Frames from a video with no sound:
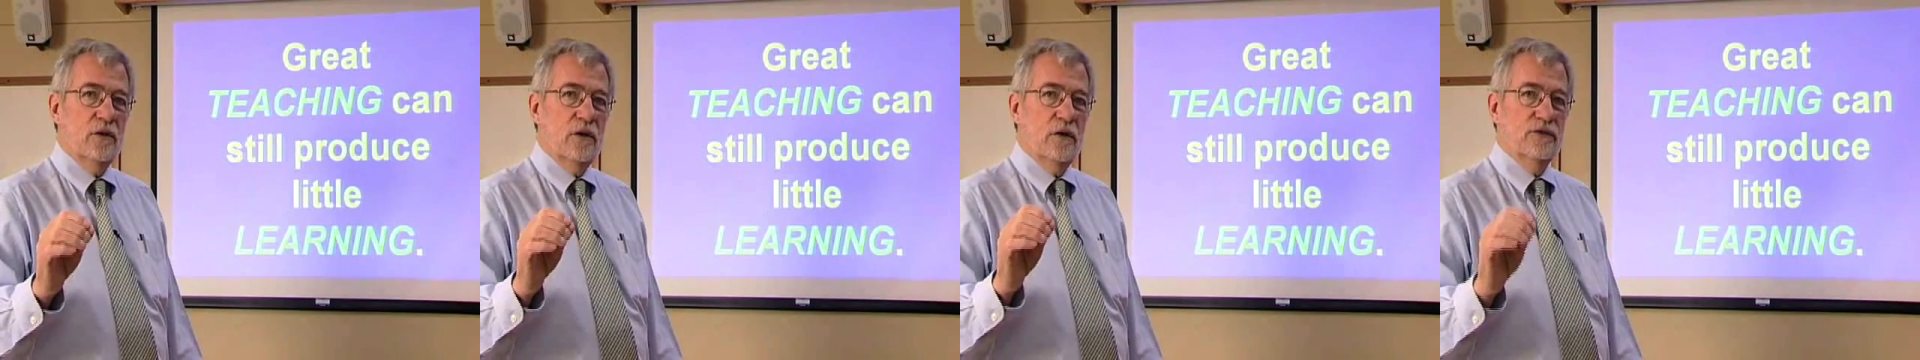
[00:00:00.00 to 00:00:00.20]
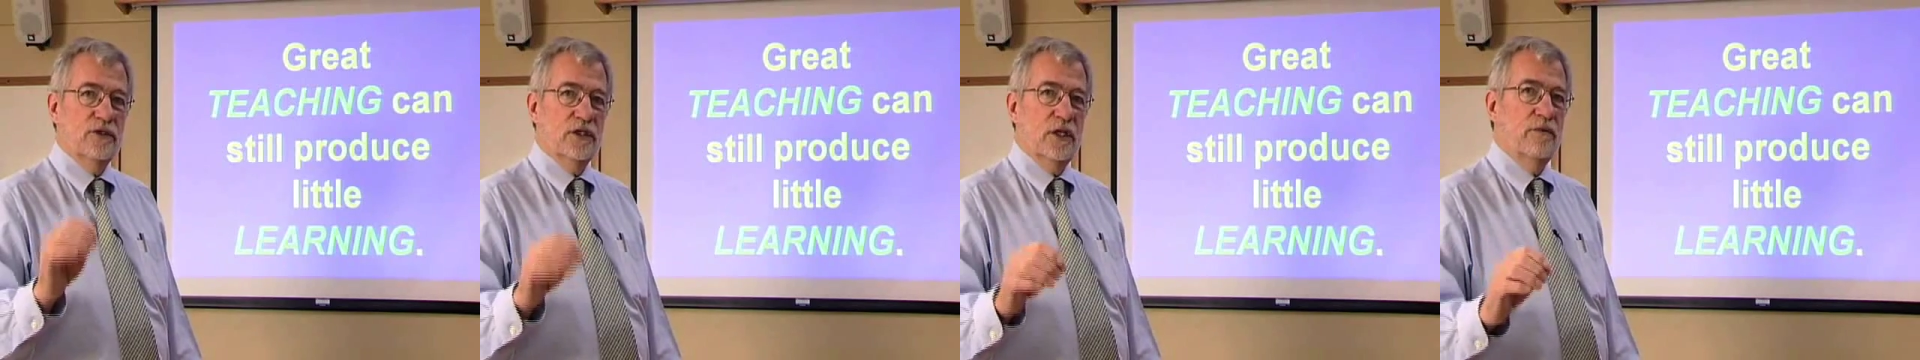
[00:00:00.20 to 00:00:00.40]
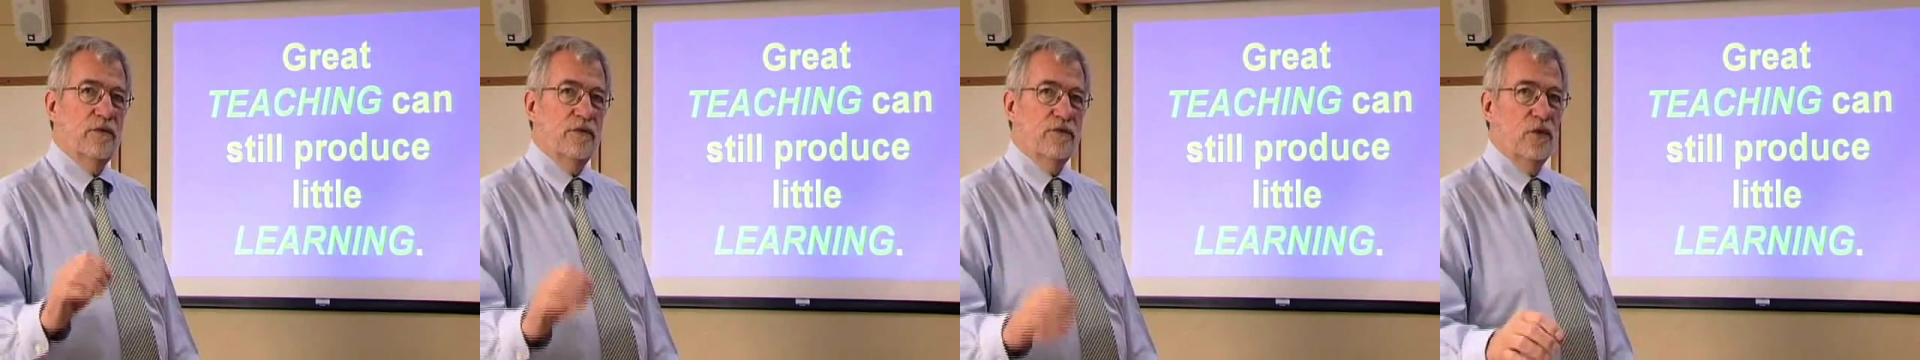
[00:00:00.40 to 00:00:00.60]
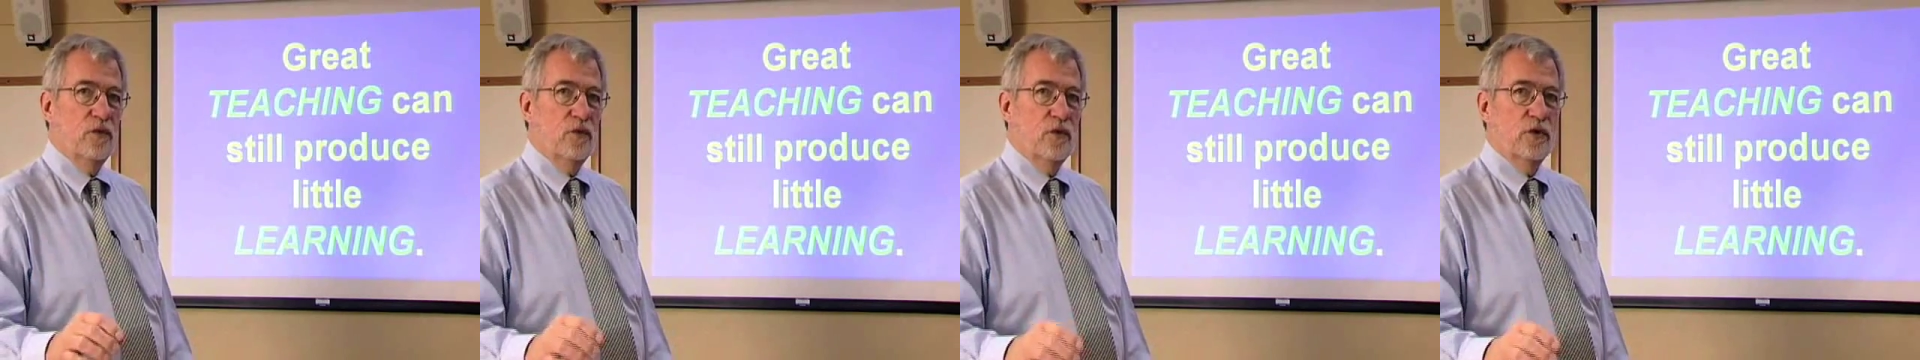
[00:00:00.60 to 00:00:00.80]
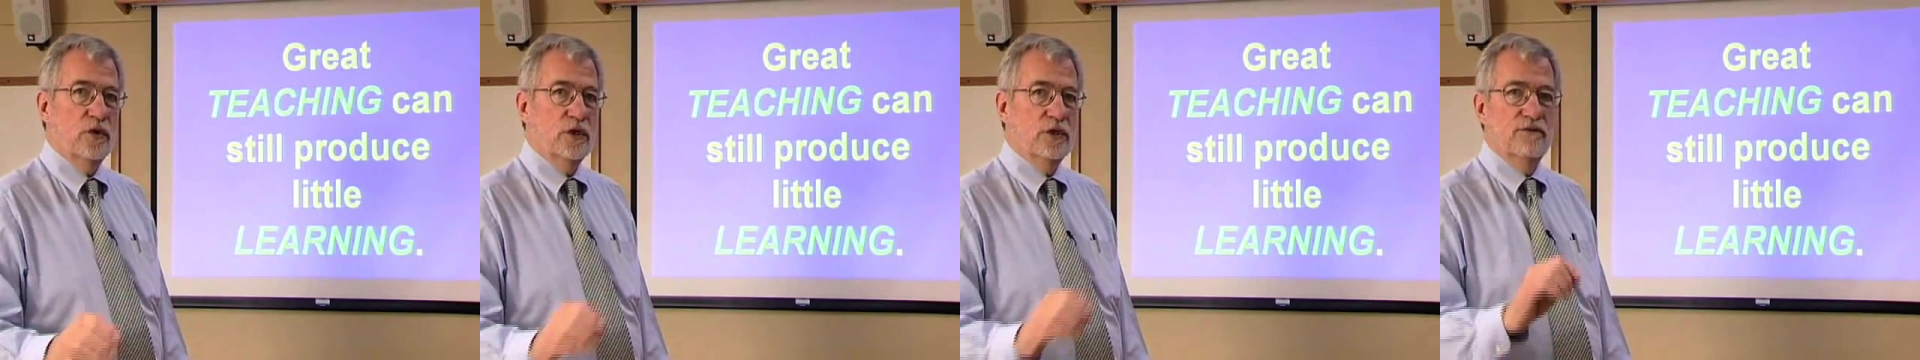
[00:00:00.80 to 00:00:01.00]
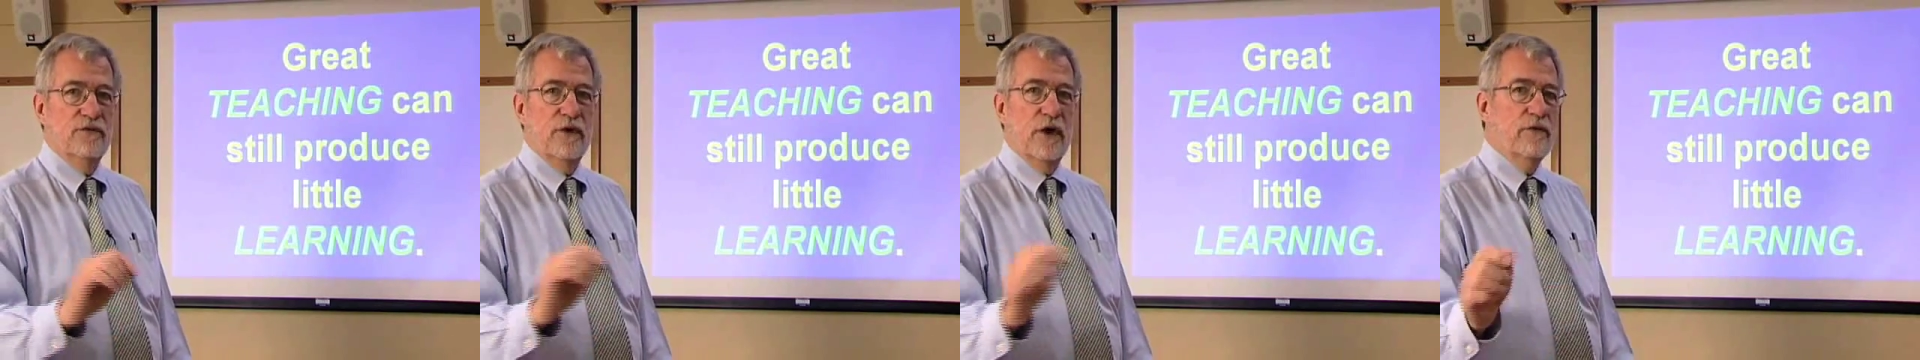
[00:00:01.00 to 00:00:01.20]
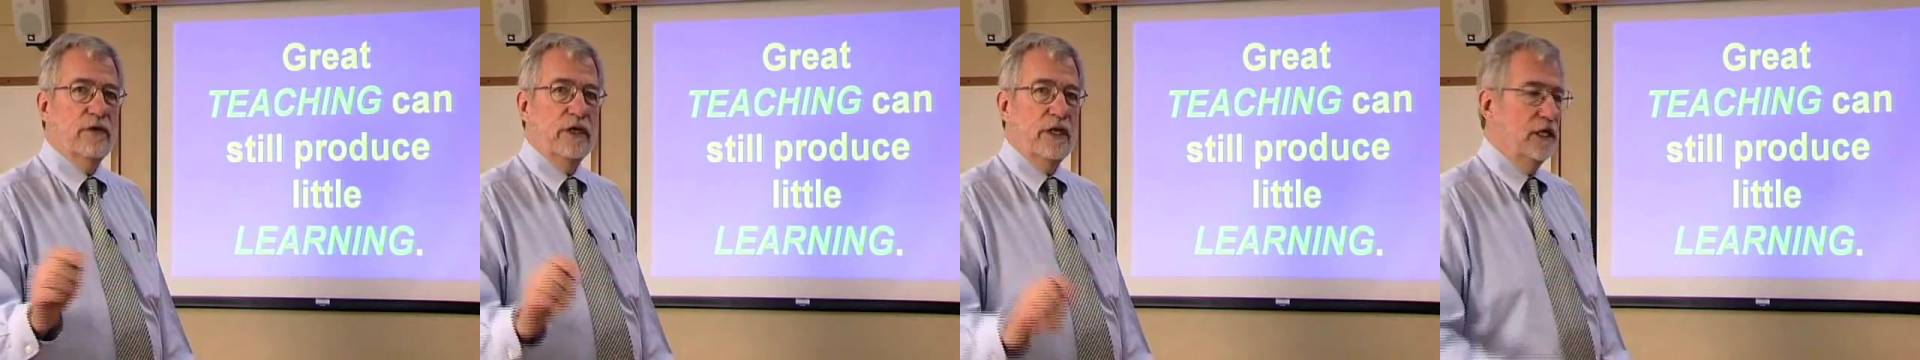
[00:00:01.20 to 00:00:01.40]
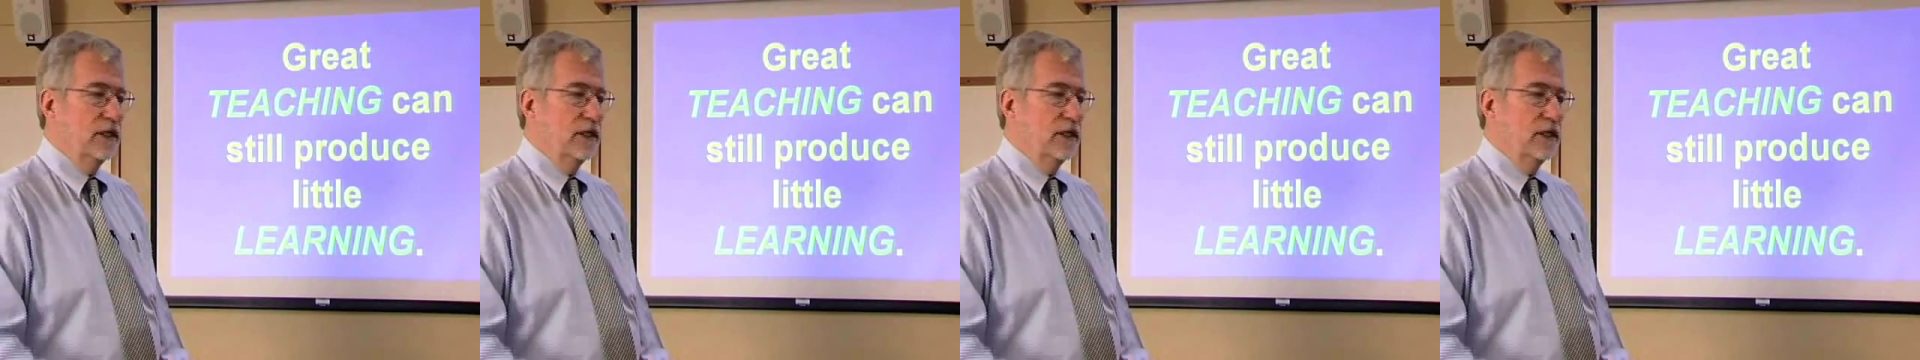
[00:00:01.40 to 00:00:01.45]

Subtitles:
of some of the words very